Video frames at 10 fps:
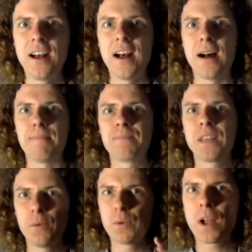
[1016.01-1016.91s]

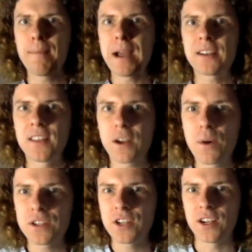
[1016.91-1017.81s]
We'll come back to that
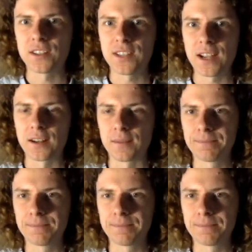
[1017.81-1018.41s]
question in a second.